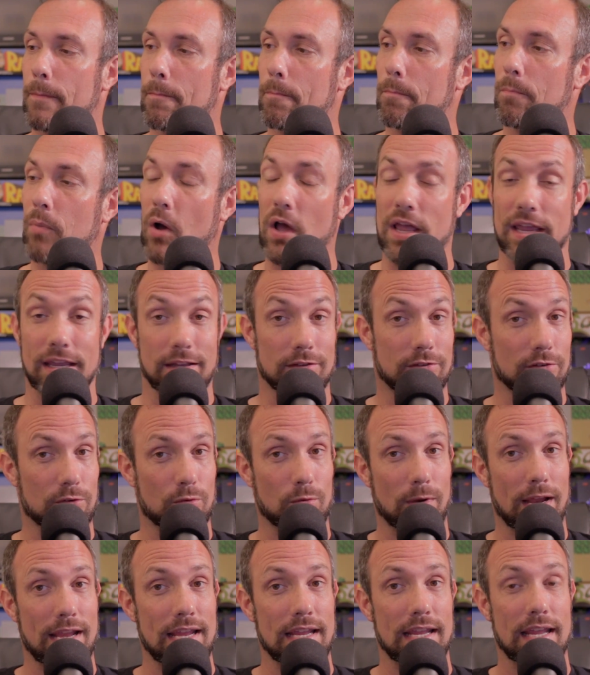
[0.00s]
but it's
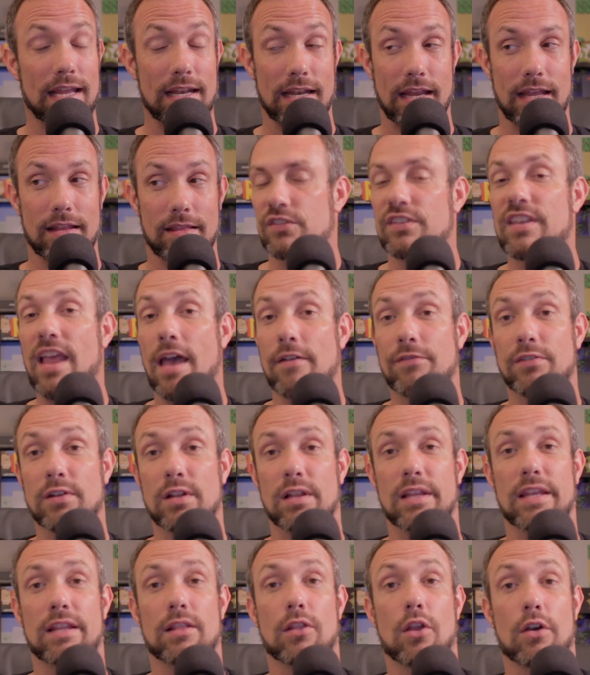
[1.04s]
great, and it
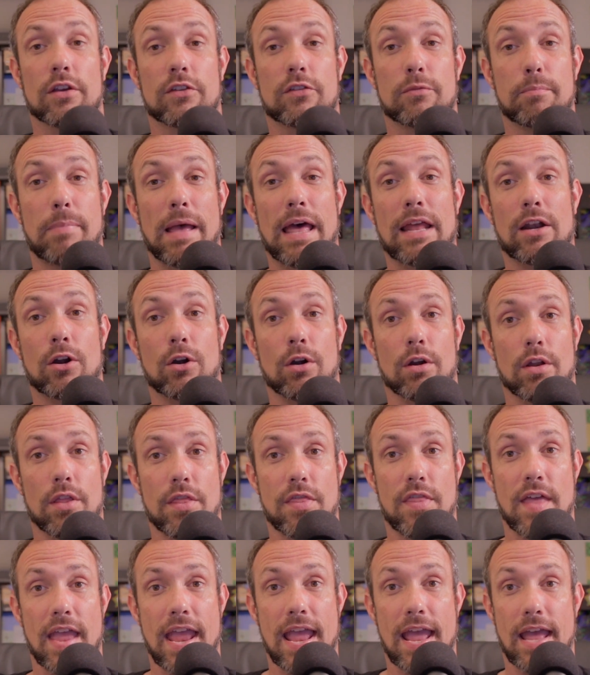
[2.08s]
definitely looks better
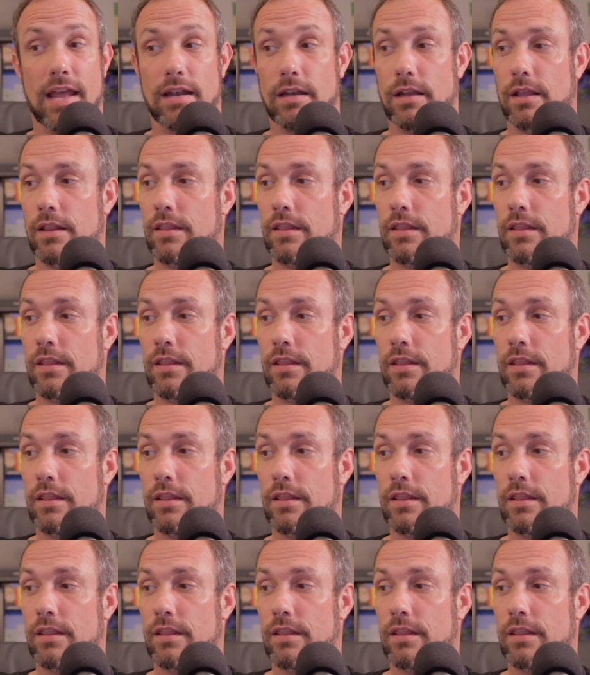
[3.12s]
than